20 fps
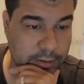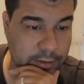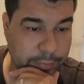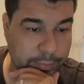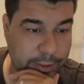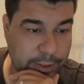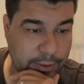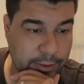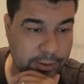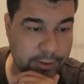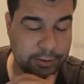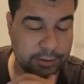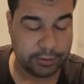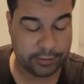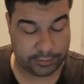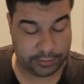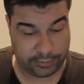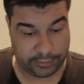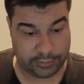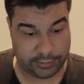a lot of power.
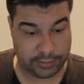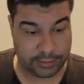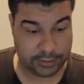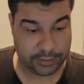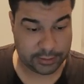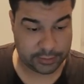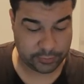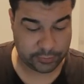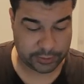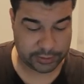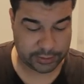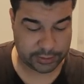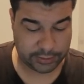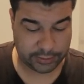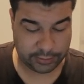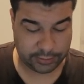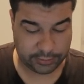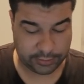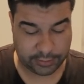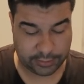He is
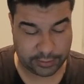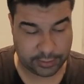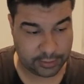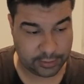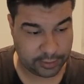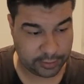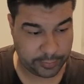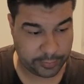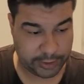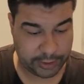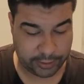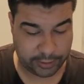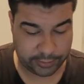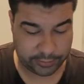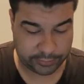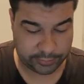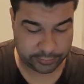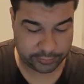wanting a lot of money.